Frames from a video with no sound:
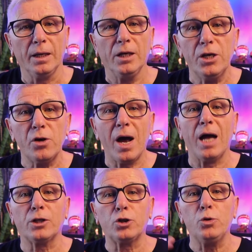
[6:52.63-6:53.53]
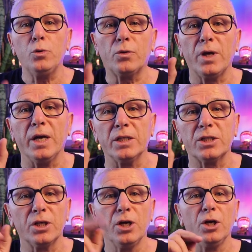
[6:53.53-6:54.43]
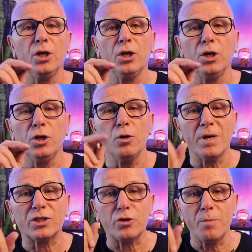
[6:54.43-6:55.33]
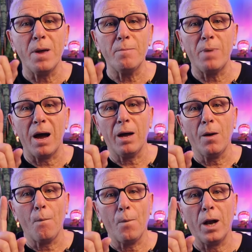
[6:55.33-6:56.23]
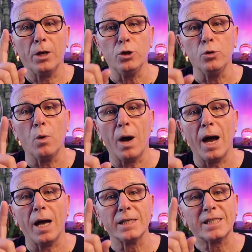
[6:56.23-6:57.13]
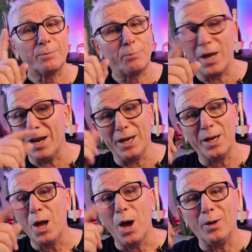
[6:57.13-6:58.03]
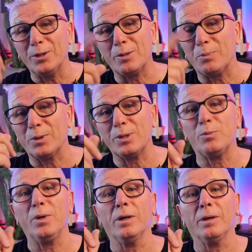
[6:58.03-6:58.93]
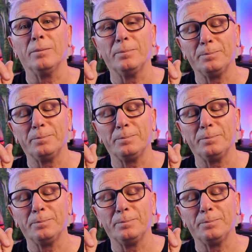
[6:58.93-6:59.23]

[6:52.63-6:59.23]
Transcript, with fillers: Here are two things you must remember while you are spinning on that potter's wheel.